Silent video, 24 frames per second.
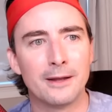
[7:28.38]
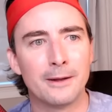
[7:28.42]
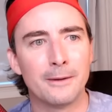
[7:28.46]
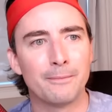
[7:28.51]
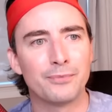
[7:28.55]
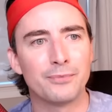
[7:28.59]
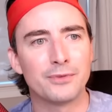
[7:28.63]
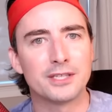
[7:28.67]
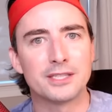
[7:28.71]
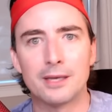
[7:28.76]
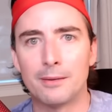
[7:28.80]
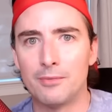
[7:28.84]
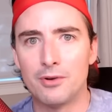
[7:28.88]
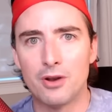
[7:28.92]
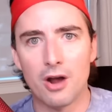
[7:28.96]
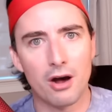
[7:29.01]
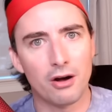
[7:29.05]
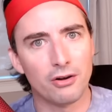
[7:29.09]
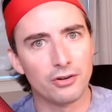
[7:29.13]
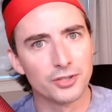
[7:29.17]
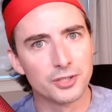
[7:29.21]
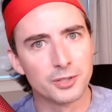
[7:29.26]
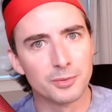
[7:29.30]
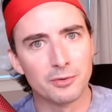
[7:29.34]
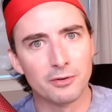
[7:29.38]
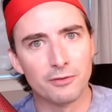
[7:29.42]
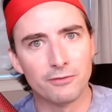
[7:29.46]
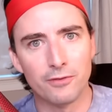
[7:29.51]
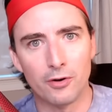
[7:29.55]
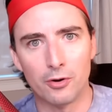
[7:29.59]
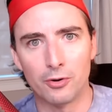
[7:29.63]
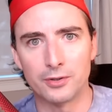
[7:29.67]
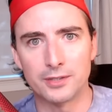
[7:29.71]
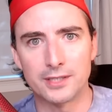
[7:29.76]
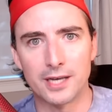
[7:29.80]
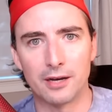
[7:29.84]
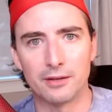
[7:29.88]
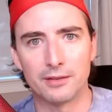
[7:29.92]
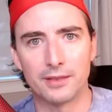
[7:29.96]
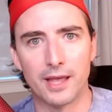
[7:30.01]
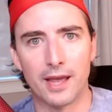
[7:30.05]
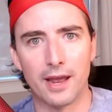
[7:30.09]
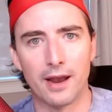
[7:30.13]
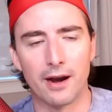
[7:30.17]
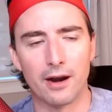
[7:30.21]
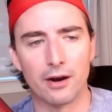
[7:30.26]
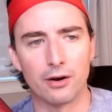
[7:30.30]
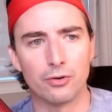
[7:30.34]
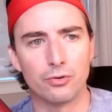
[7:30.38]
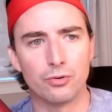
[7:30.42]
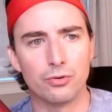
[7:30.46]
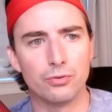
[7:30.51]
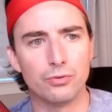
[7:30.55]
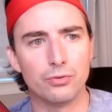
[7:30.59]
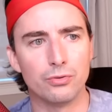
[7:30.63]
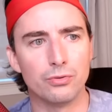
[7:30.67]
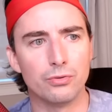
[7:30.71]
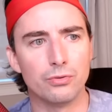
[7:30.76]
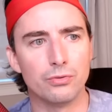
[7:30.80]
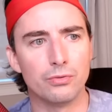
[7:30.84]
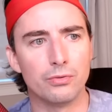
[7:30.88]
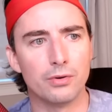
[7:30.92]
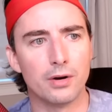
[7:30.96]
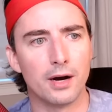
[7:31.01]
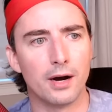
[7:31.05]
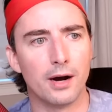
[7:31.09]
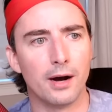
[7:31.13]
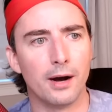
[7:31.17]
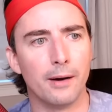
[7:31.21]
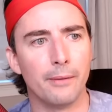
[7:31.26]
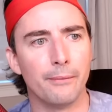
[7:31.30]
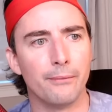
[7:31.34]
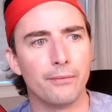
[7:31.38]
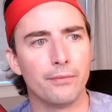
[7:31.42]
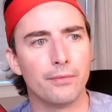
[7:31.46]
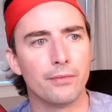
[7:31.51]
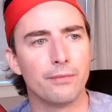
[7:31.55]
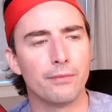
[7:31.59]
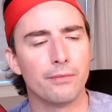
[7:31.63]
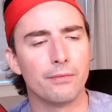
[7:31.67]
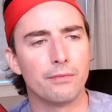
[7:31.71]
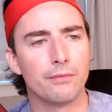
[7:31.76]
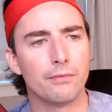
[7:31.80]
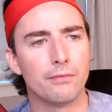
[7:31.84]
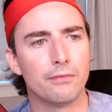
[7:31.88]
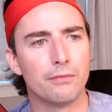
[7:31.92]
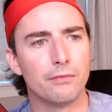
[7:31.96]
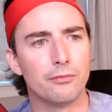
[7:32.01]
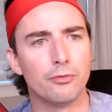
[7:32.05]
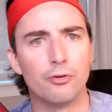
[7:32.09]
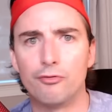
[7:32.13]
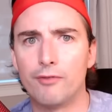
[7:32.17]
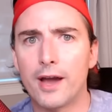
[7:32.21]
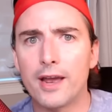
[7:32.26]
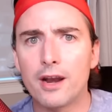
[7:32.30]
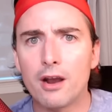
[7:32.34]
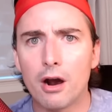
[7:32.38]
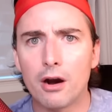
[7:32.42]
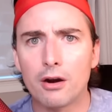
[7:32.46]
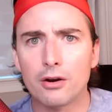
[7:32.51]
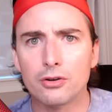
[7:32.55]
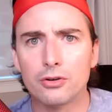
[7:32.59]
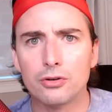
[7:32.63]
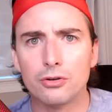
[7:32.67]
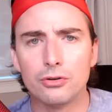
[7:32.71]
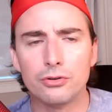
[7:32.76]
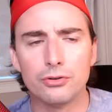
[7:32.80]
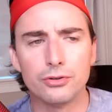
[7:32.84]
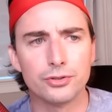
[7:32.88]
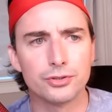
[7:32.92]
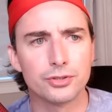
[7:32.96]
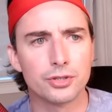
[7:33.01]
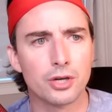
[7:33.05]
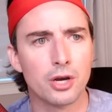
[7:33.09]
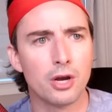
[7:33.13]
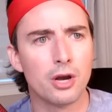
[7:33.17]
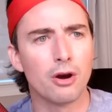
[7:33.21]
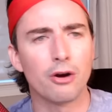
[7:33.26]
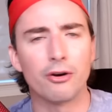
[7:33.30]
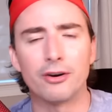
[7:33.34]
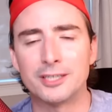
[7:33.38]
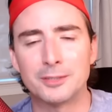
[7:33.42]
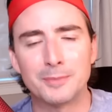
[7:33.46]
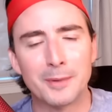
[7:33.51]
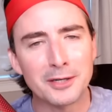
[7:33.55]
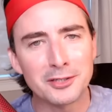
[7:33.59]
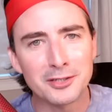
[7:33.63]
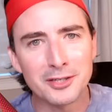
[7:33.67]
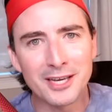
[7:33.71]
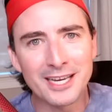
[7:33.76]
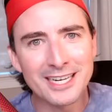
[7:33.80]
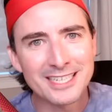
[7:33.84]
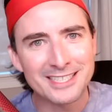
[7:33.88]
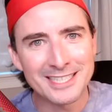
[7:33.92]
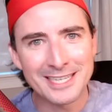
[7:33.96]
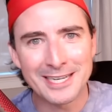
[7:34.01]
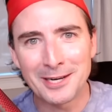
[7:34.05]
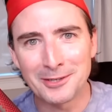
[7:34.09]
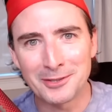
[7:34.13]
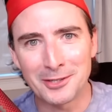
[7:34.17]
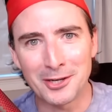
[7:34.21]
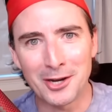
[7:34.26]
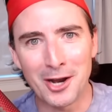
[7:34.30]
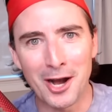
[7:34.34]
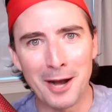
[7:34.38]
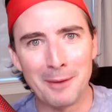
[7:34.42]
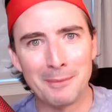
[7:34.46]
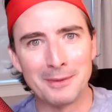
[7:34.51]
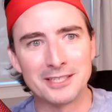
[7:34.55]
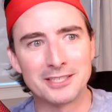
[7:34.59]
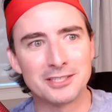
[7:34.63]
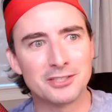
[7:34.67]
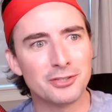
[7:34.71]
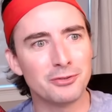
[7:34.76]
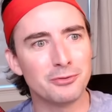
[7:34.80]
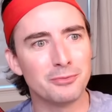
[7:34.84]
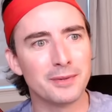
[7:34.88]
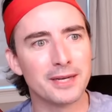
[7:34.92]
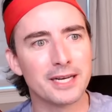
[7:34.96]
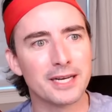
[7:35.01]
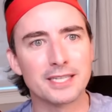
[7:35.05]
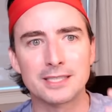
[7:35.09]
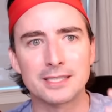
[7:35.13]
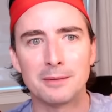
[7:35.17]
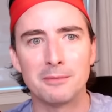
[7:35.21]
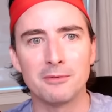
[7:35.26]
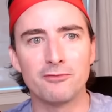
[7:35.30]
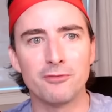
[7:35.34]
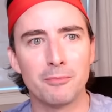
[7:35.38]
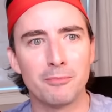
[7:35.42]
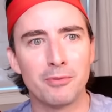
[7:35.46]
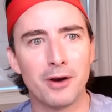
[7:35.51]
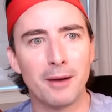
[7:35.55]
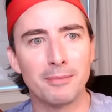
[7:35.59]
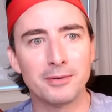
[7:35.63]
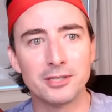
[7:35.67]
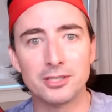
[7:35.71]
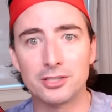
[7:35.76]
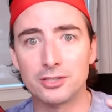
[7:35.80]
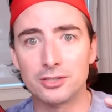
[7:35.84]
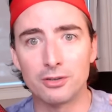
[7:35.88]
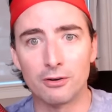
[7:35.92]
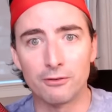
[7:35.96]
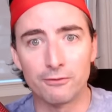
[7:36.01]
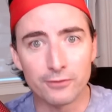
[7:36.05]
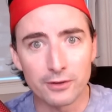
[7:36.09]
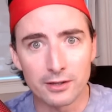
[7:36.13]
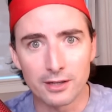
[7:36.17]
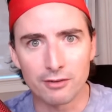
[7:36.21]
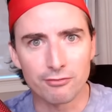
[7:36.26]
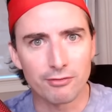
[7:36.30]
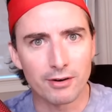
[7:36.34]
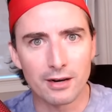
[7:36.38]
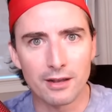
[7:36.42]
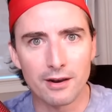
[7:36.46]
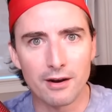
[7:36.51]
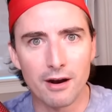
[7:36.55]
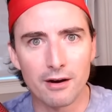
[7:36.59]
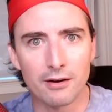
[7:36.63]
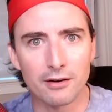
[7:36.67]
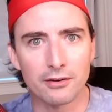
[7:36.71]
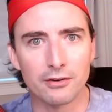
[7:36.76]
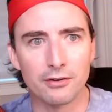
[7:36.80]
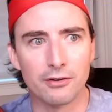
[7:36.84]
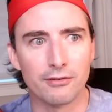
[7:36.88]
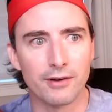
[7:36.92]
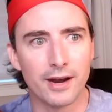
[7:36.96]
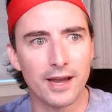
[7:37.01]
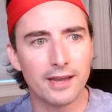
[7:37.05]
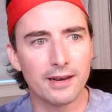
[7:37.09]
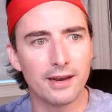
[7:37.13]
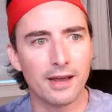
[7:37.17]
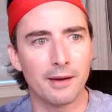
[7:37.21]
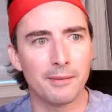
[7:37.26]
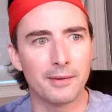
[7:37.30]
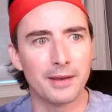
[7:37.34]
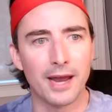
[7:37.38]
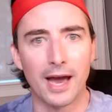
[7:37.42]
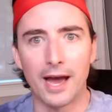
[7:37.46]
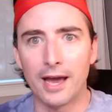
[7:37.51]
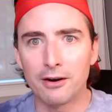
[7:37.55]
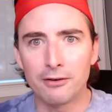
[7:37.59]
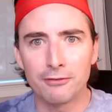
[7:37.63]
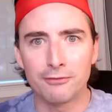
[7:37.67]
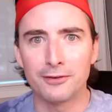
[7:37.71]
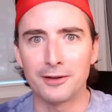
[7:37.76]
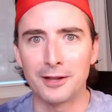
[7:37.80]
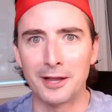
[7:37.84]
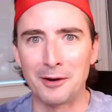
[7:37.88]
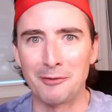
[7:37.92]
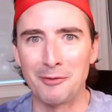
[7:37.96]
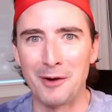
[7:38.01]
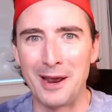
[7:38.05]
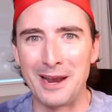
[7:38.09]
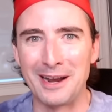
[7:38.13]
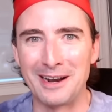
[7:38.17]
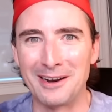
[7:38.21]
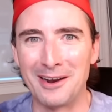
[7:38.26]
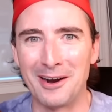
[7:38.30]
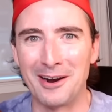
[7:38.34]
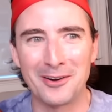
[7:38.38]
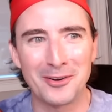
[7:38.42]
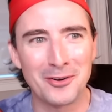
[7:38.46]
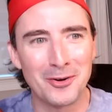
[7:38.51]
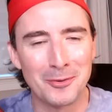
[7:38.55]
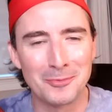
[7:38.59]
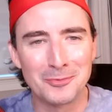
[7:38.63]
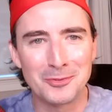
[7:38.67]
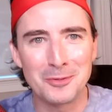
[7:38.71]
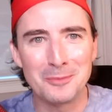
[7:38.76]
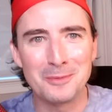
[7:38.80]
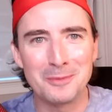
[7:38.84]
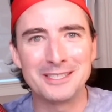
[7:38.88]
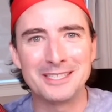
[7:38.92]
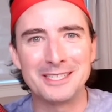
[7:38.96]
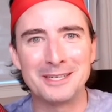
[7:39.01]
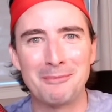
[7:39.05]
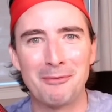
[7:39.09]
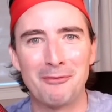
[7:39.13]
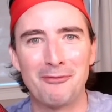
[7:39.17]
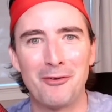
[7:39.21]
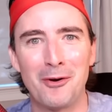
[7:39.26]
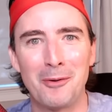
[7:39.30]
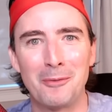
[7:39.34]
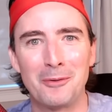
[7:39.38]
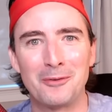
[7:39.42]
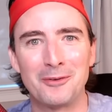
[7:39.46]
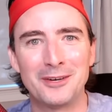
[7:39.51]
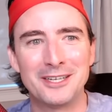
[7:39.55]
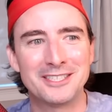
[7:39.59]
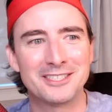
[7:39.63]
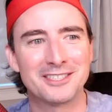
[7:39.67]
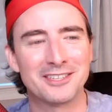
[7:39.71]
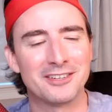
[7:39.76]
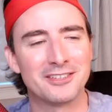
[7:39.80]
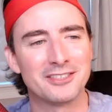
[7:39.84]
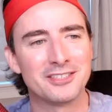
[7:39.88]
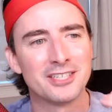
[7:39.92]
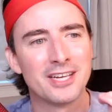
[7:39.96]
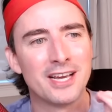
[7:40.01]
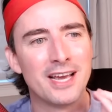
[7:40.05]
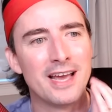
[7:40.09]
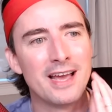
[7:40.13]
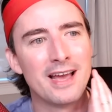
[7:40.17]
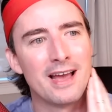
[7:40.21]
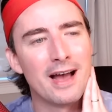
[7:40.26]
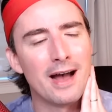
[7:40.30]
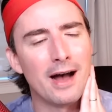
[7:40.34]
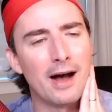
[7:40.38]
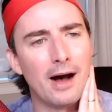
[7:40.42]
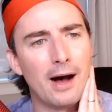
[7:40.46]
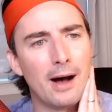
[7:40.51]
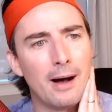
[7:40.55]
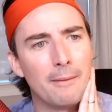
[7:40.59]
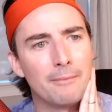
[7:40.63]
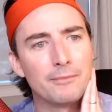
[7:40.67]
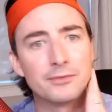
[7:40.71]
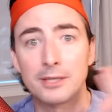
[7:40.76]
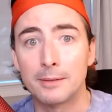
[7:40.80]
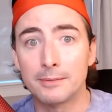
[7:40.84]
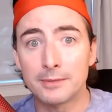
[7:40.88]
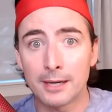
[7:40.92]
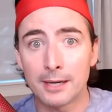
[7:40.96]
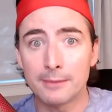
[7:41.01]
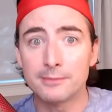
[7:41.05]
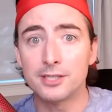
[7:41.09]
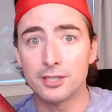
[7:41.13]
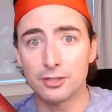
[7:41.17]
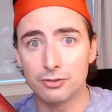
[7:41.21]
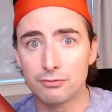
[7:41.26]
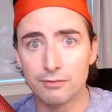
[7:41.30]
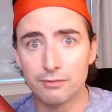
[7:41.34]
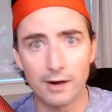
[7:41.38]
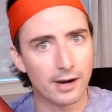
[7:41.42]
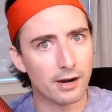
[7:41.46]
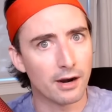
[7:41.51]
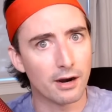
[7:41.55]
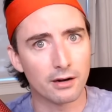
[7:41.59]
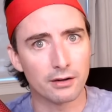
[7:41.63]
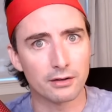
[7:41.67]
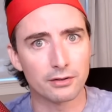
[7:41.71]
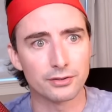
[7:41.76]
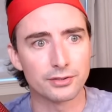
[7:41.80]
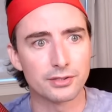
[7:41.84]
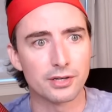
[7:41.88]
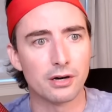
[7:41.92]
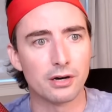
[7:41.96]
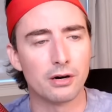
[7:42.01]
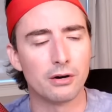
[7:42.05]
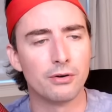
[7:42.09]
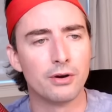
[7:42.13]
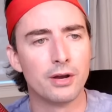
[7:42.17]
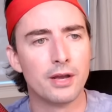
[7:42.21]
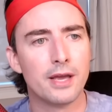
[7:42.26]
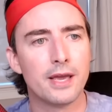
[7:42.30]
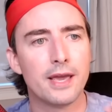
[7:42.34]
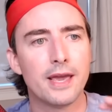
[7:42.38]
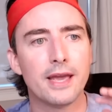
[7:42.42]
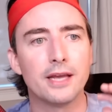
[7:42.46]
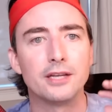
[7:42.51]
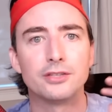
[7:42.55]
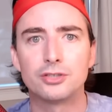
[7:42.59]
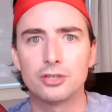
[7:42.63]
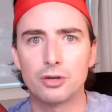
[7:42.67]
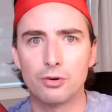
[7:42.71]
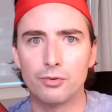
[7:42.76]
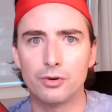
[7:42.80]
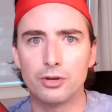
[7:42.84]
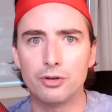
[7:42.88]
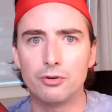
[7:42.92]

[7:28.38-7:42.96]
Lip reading: some knowledgeable folks out there who will write articles, or especially you got to check out the comments too, because some of them probably just don't feel like writing an article, right? I mean, I don't feel like writing an article. I'm too busy performing research. Sometimes they do write articles though, and so